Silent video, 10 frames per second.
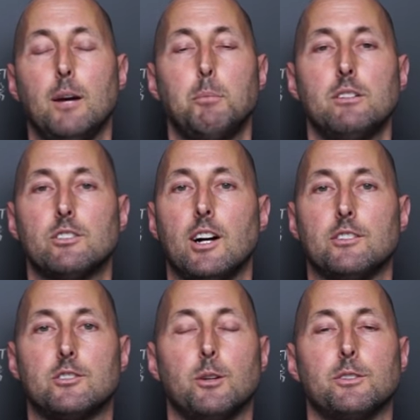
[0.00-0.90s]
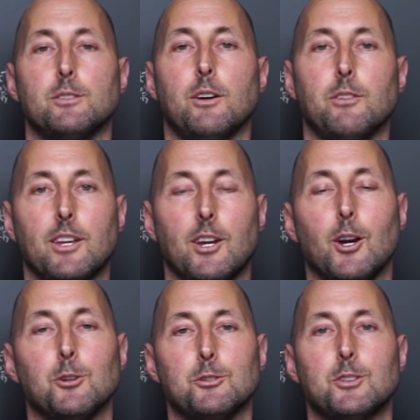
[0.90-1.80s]
I barely scratched the surface of
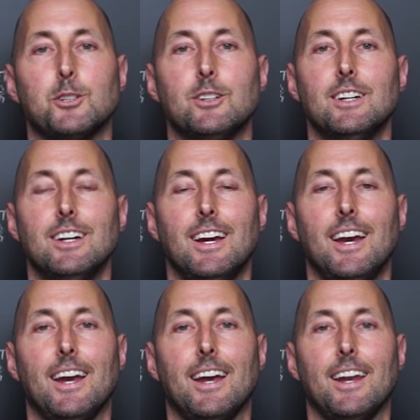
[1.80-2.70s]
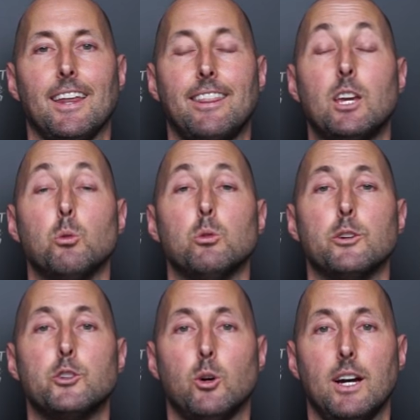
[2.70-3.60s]
everything he goes through. And I think you
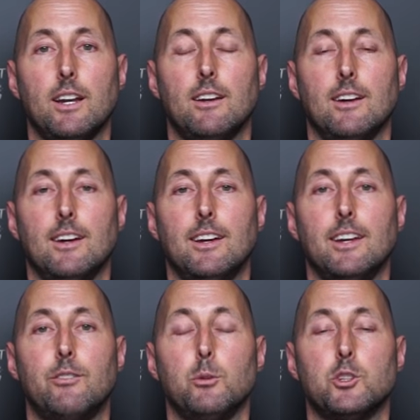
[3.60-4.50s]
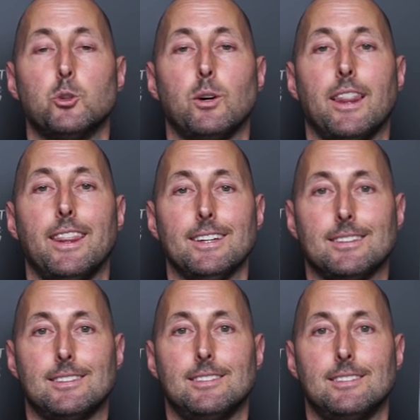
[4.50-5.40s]
will enjoy it if you enjoyed
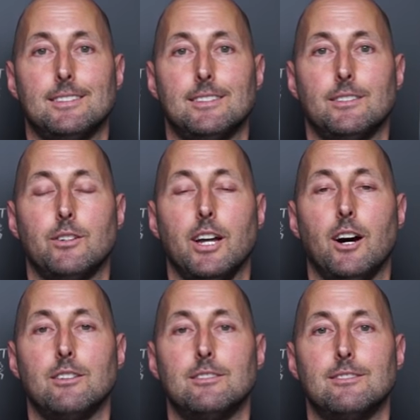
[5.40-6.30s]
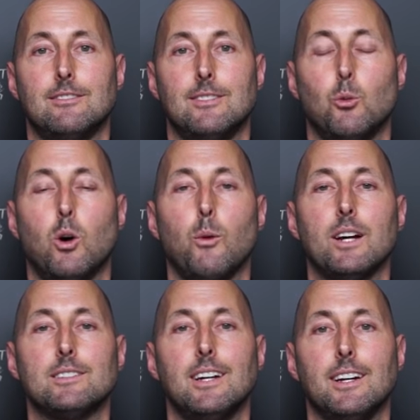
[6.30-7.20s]
this. For now,
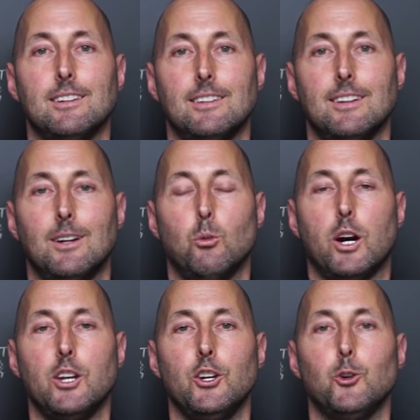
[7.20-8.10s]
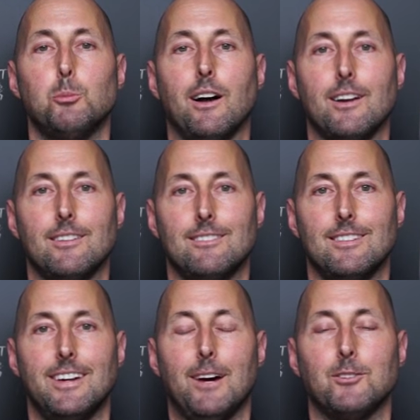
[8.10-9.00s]
what resonated? What can you do about it?
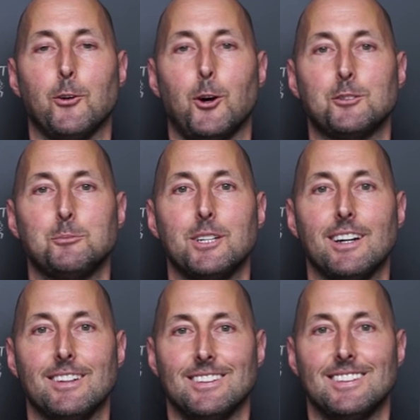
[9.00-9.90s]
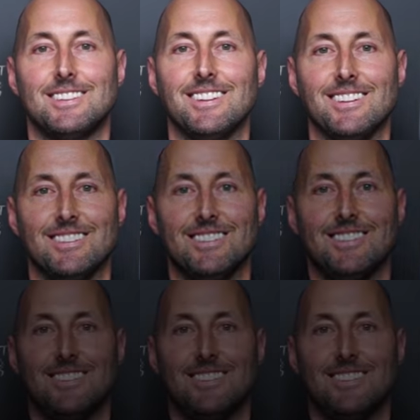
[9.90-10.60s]
And have another awesome day. See you.